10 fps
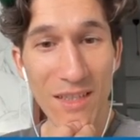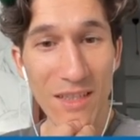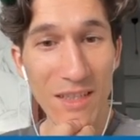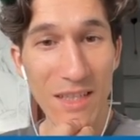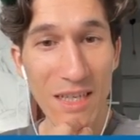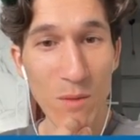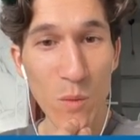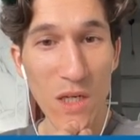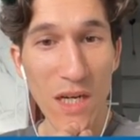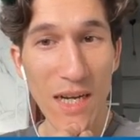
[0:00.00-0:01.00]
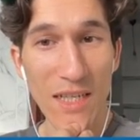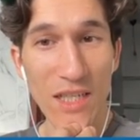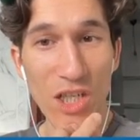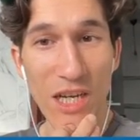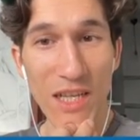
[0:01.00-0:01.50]
then we had a
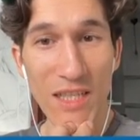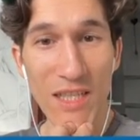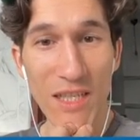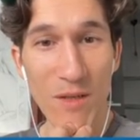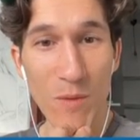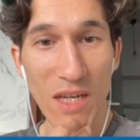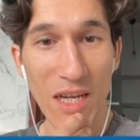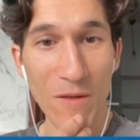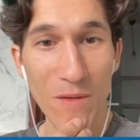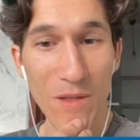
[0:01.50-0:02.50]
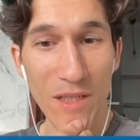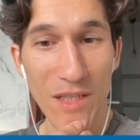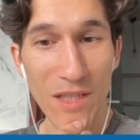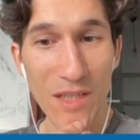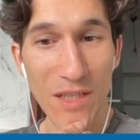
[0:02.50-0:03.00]
chance. We have
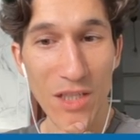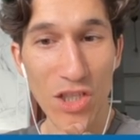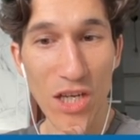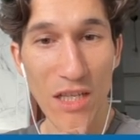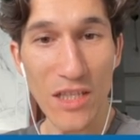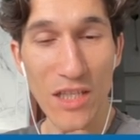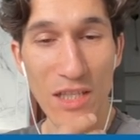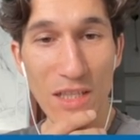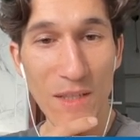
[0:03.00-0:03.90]
a chance.